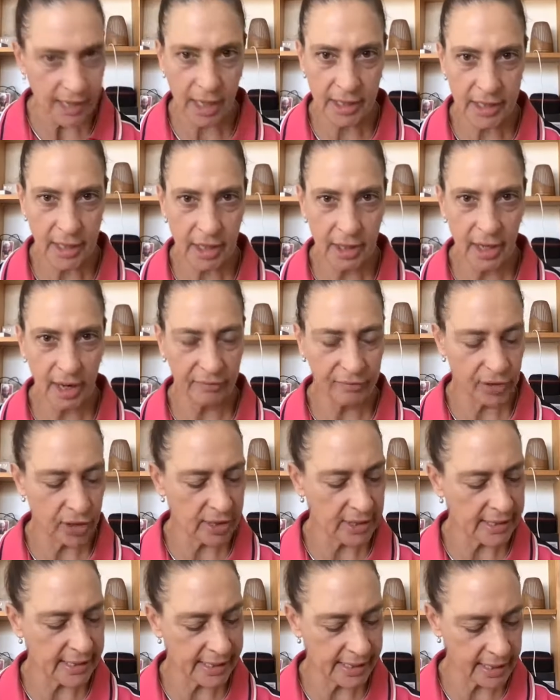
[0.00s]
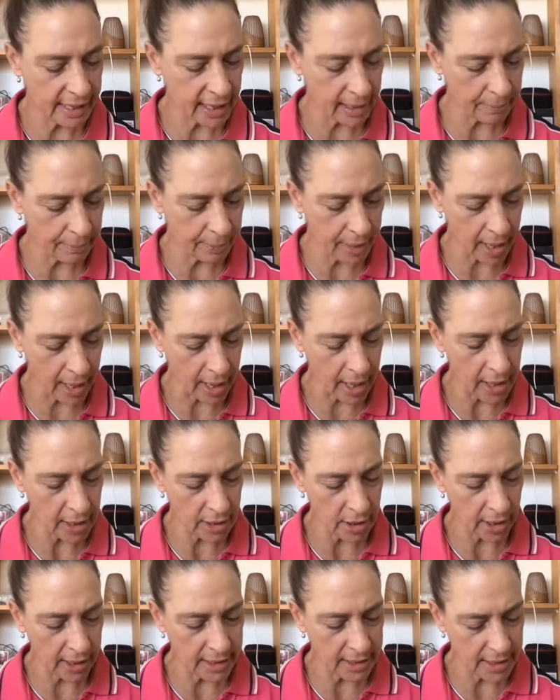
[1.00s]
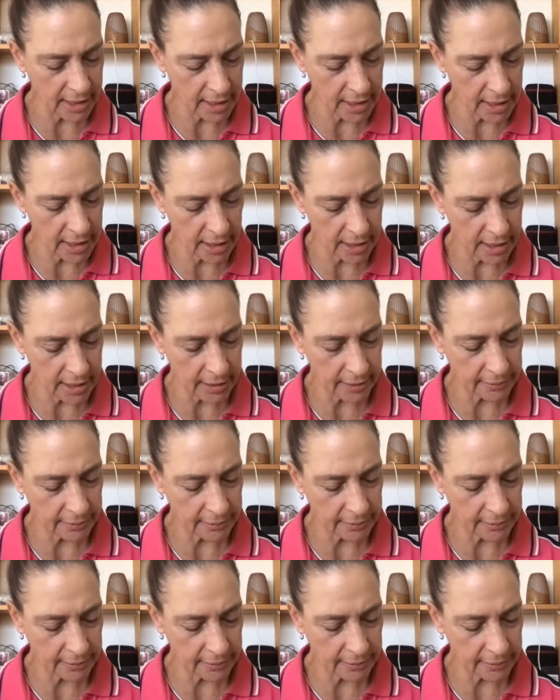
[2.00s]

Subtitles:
don't know if you can see it, but I did